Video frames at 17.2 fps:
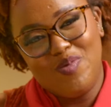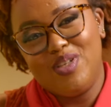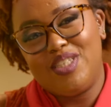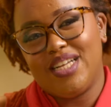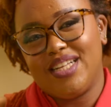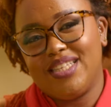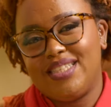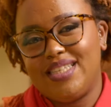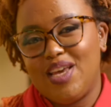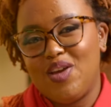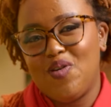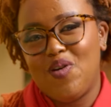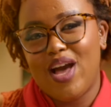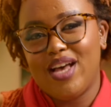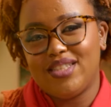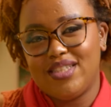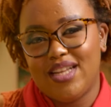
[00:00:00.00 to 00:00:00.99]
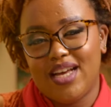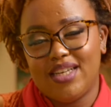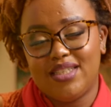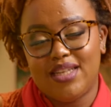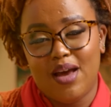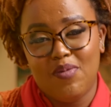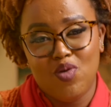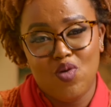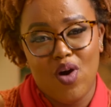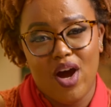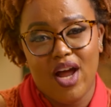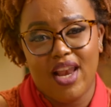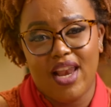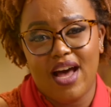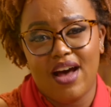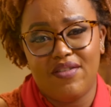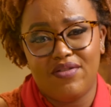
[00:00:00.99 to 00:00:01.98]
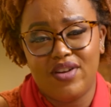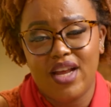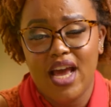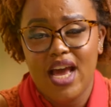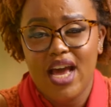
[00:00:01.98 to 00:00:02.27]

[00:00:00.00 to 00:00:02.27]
We shall see you guys next time. You are loved